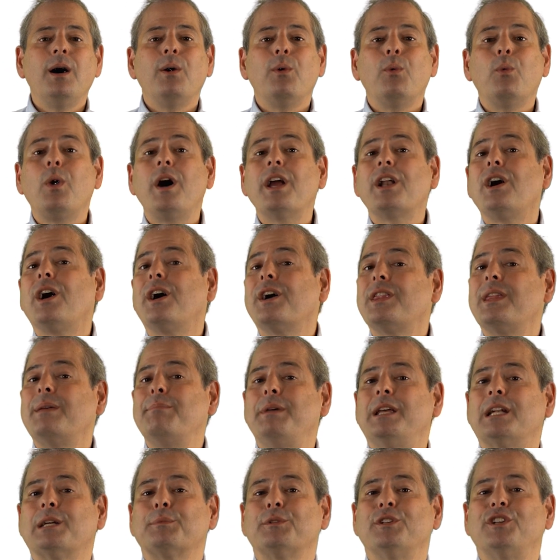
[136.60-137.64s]
What are the
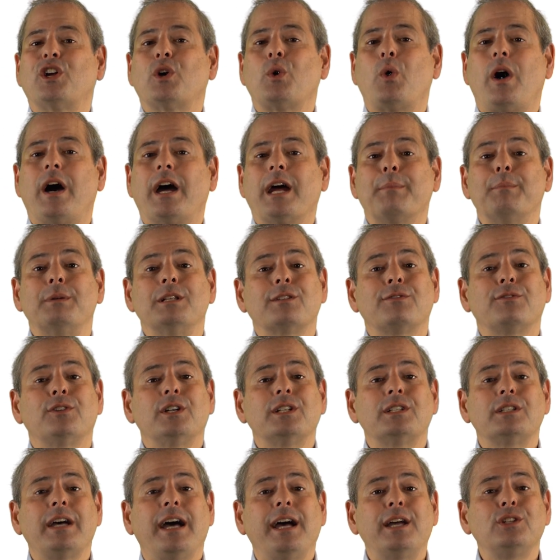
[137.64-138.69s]
minimum requirements for a
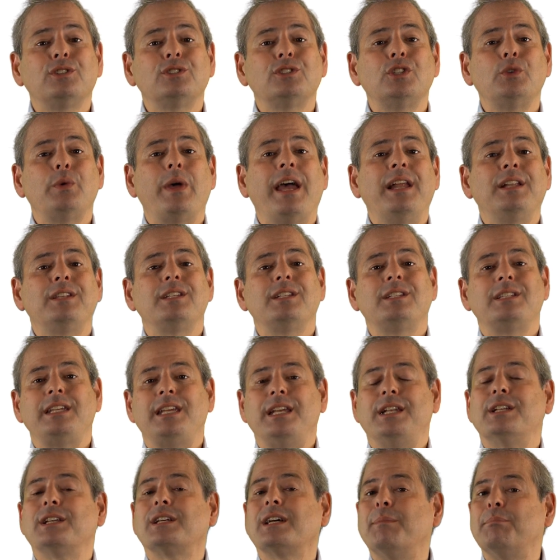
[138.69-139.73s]
Title II
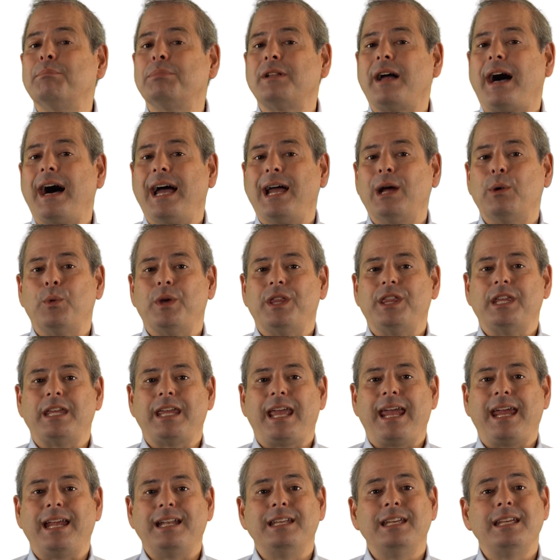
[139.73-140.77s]
entity to comply with the
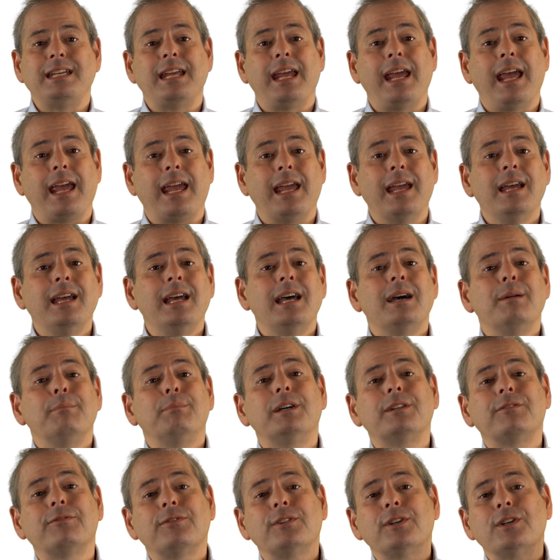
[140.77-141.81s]
ADA?
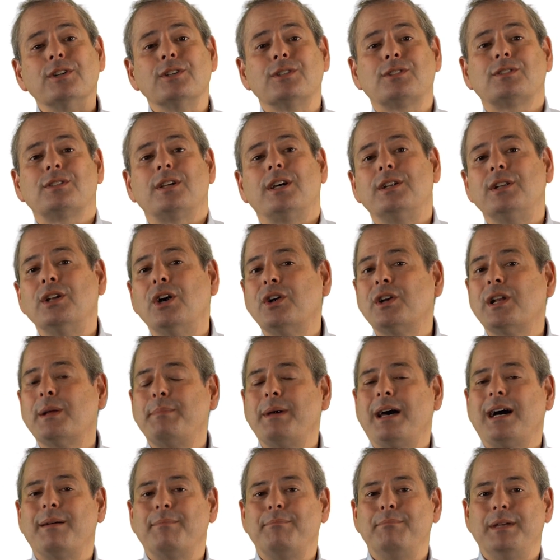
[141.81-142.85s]
But first, a note
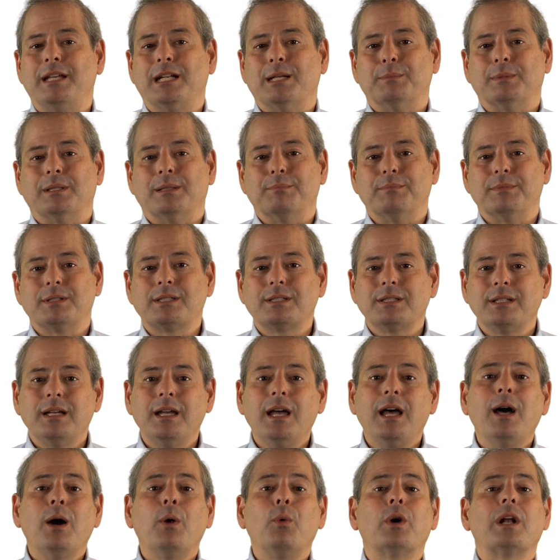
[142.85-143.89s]
about minimums.
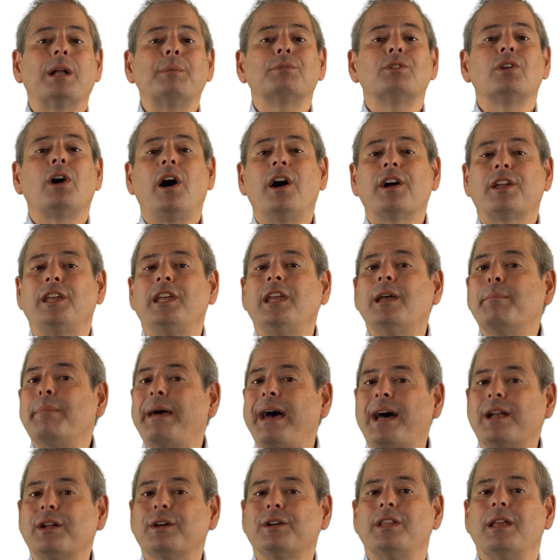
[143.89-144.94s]
What I'm talking
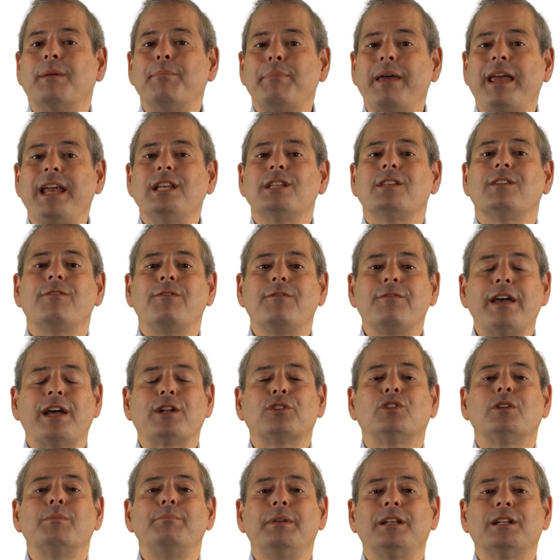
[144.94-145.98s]
about are the base
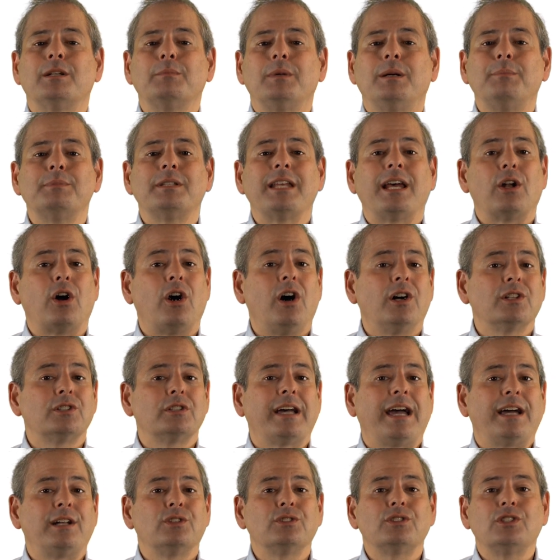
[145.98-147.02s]
federal minimums that all
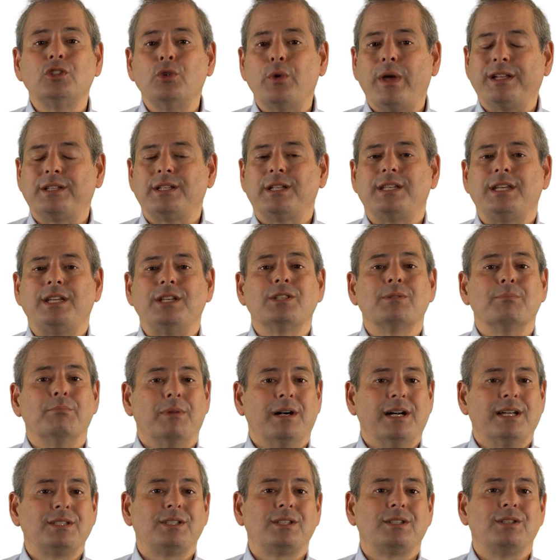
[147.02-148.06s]
Title II entities
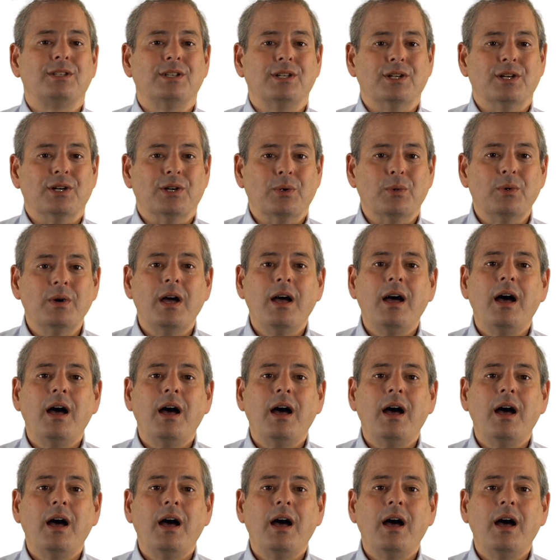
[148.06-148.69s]
must do.